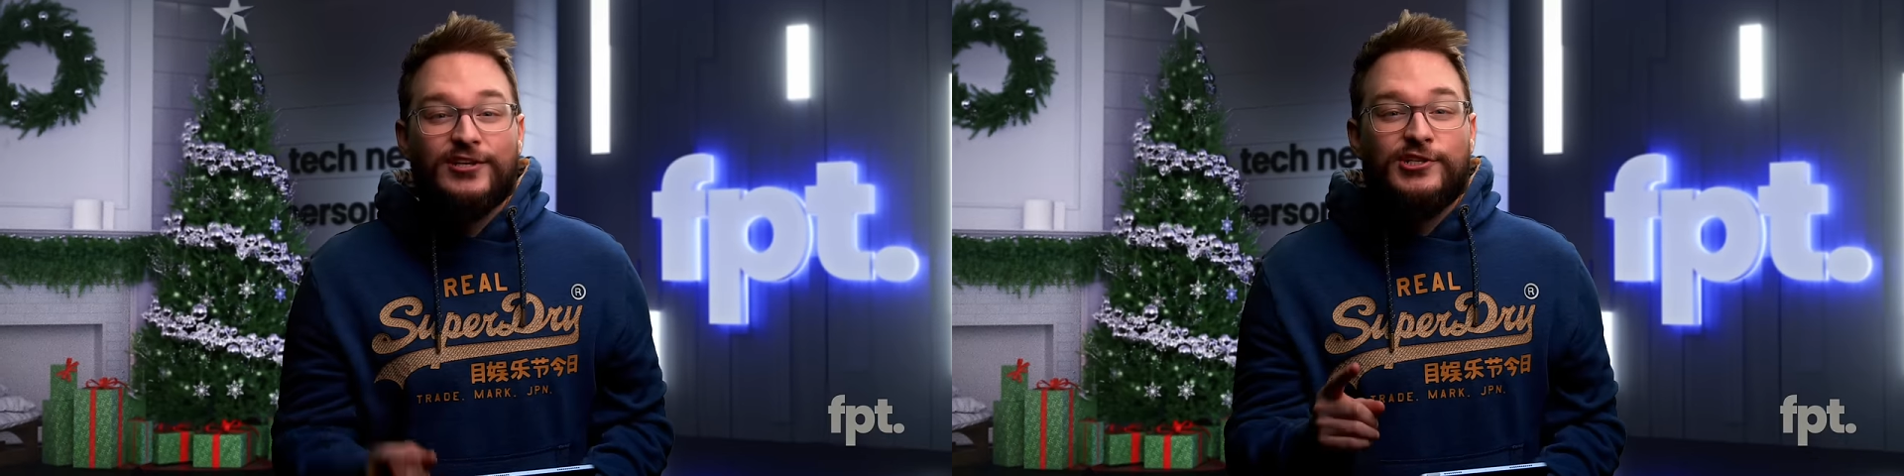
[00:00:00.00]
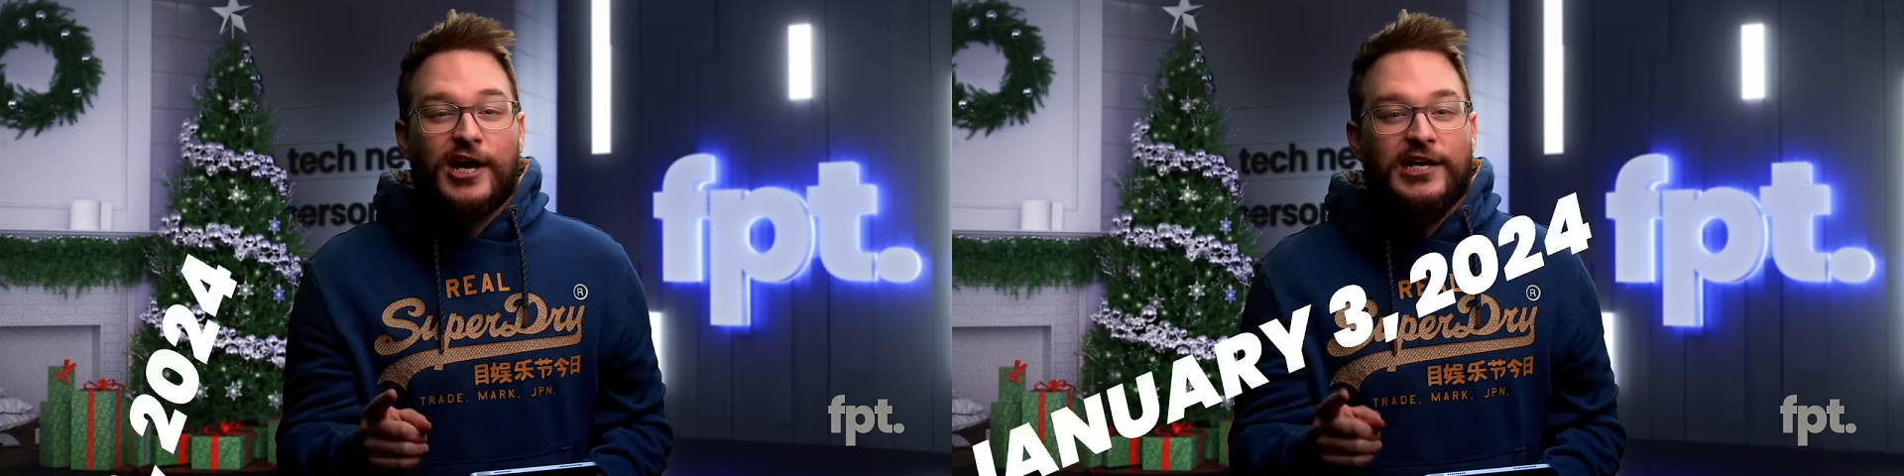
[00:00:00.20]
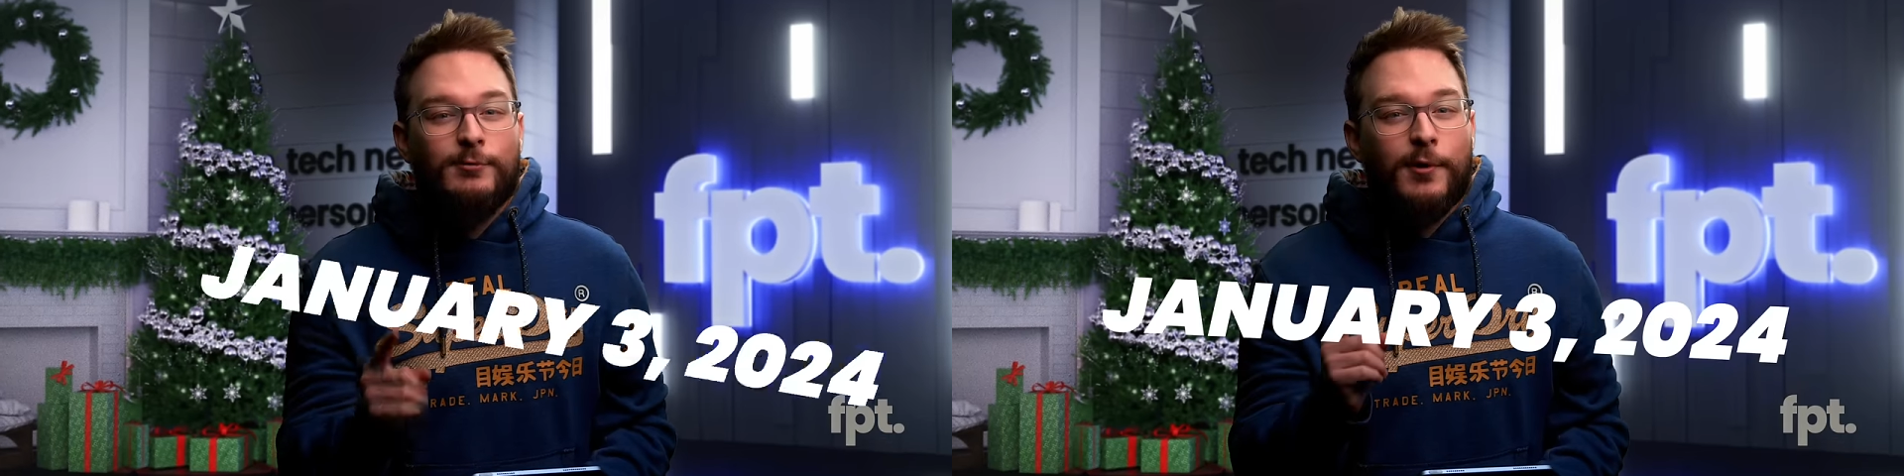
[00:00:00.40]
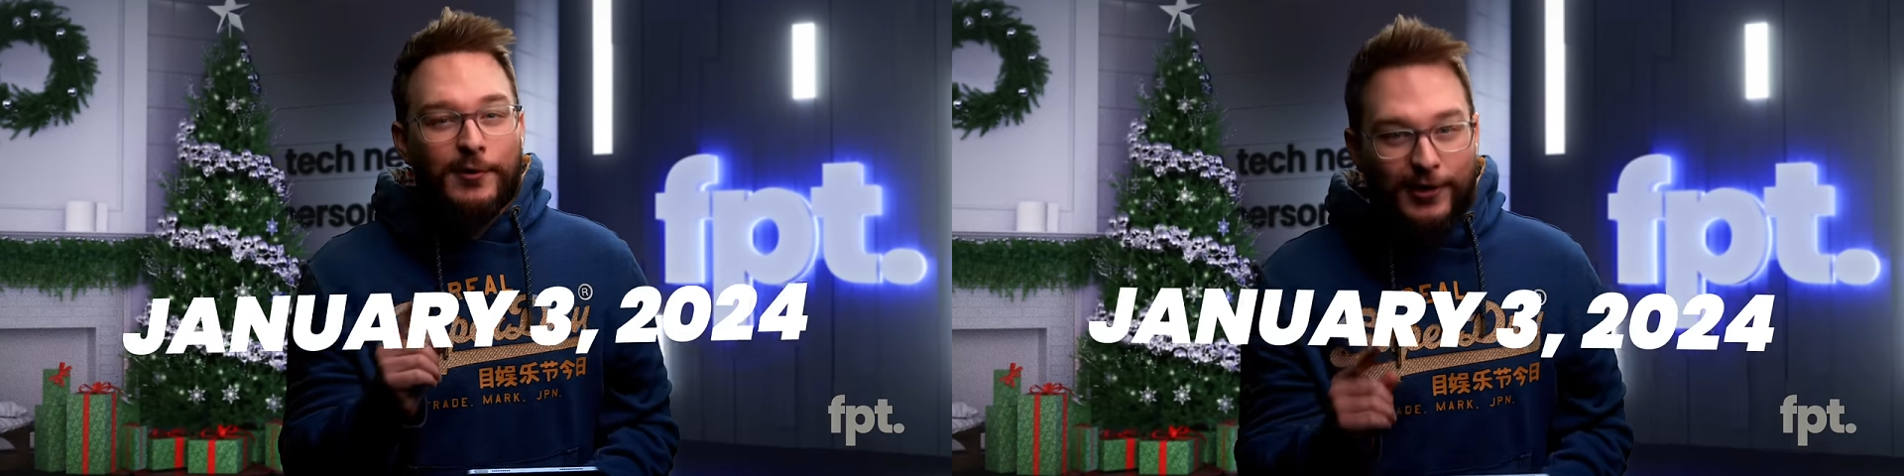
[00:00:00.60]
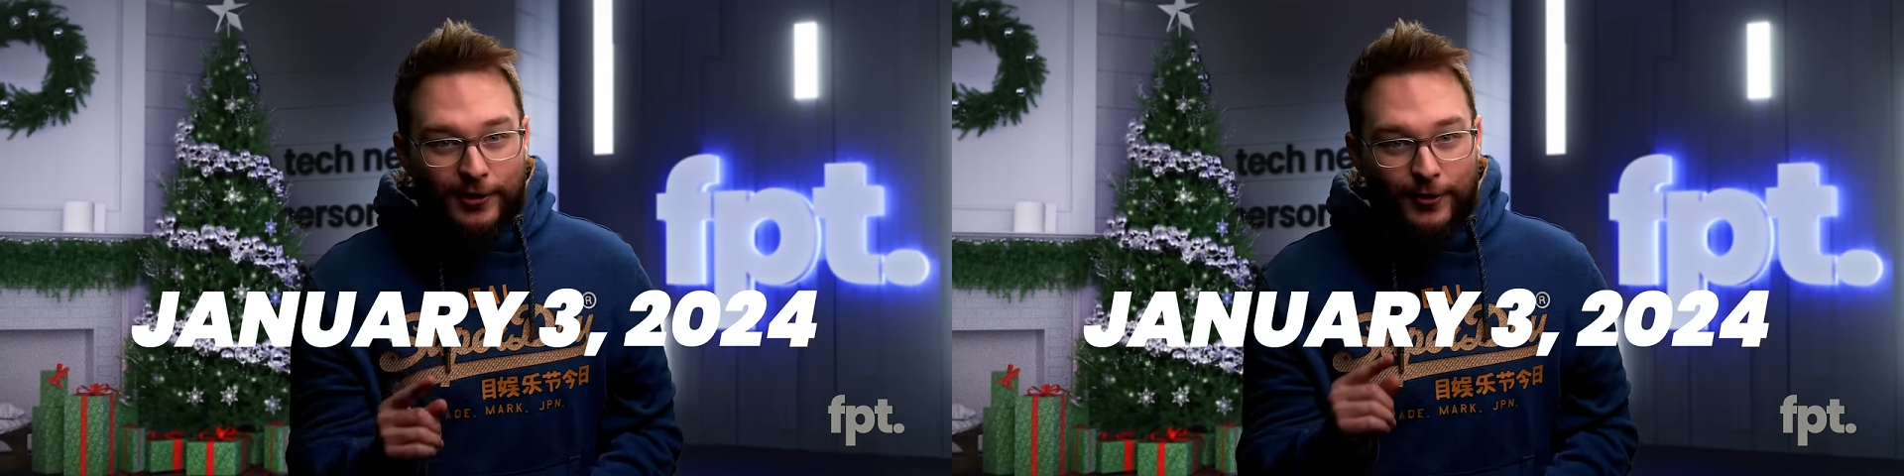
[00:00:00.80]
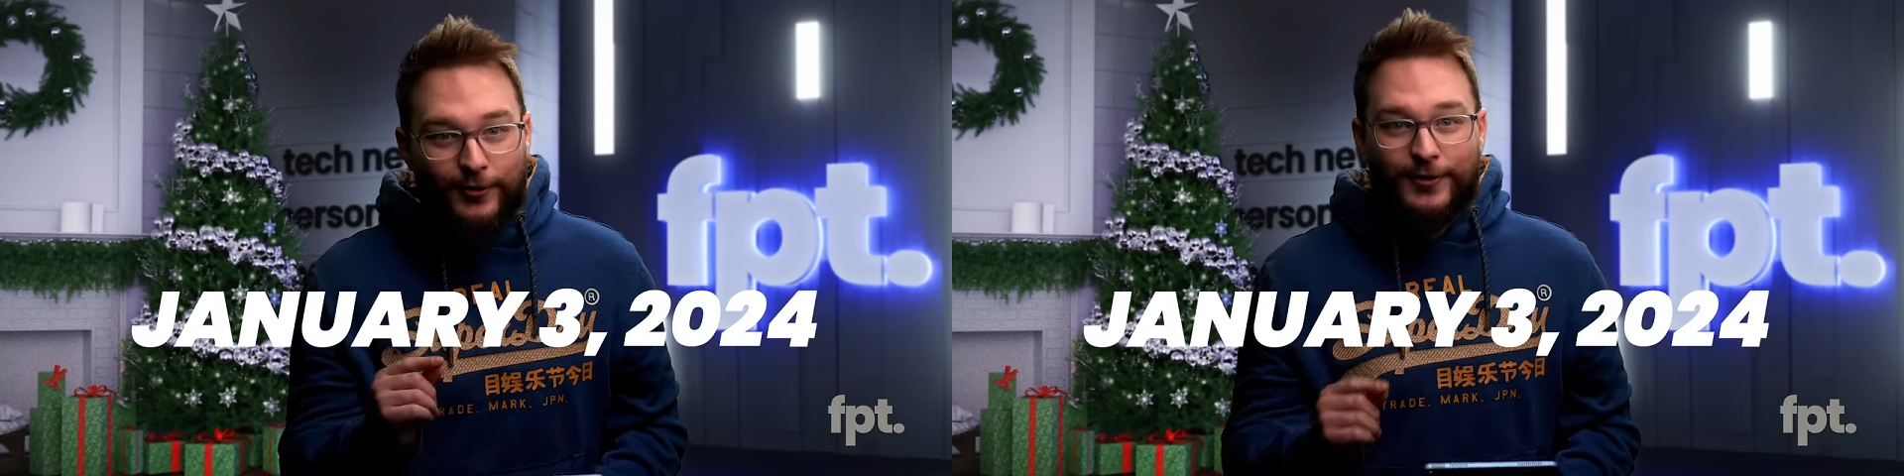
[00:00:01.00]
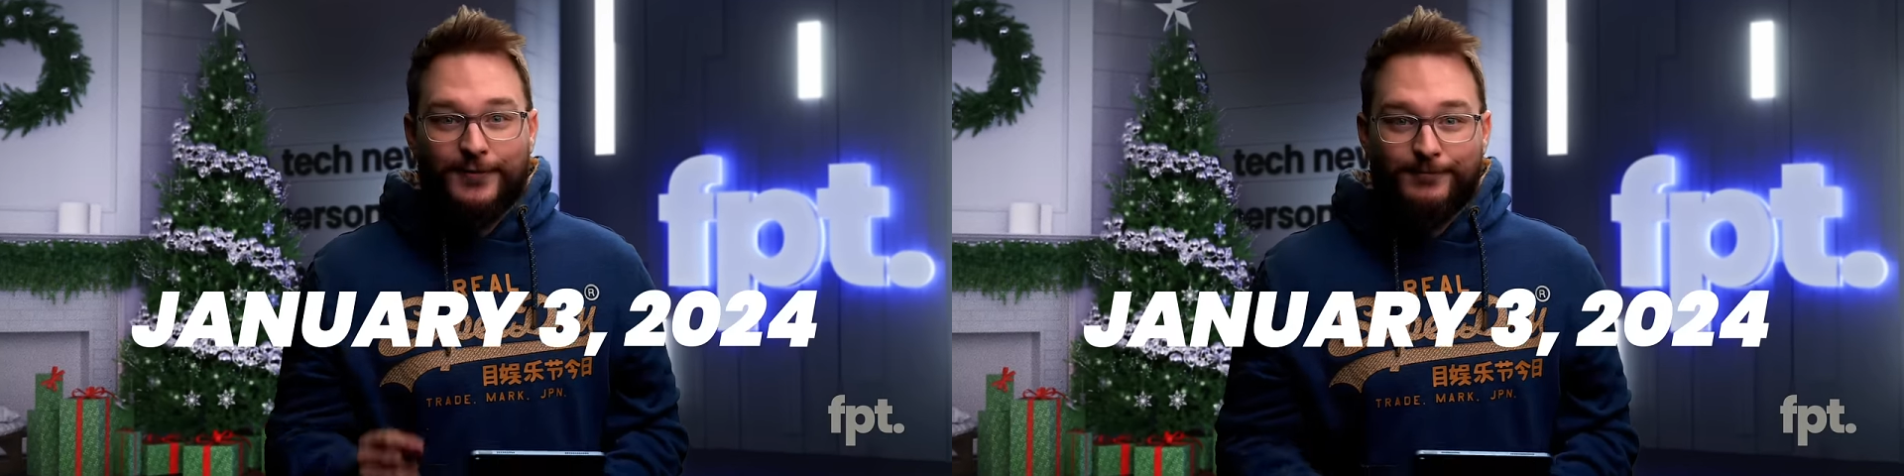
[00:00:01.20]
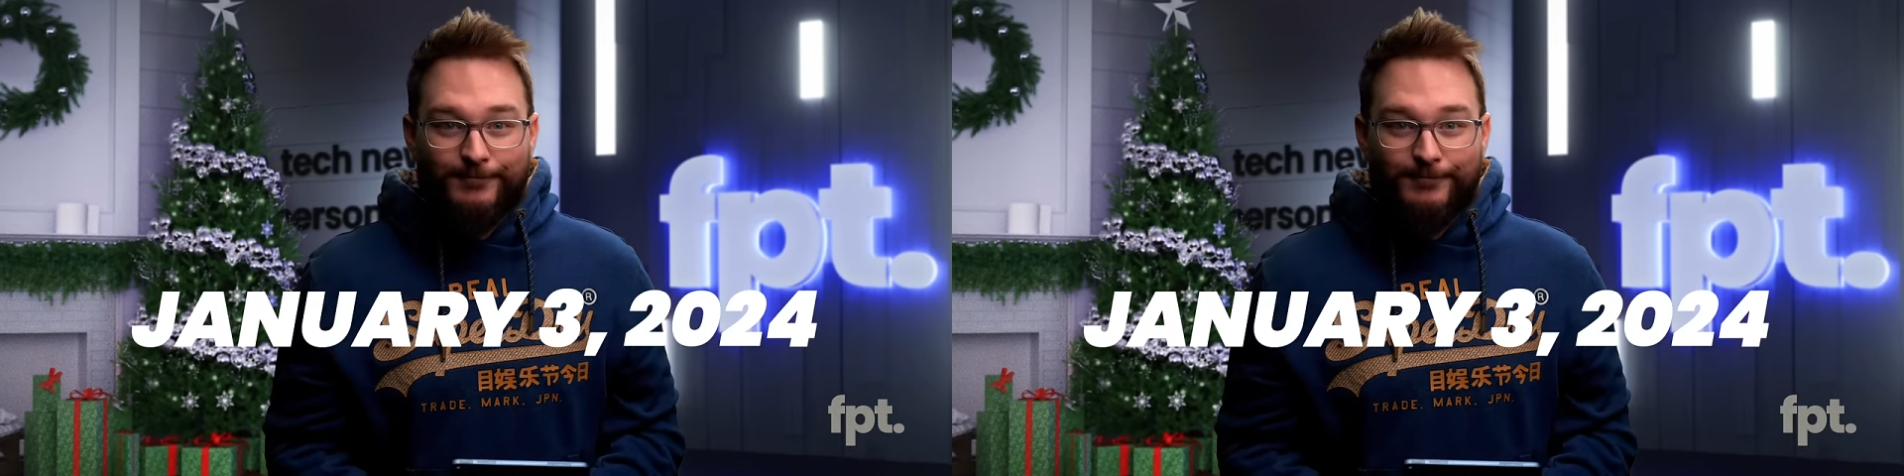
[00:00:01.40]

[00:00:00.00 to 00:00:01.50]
January third,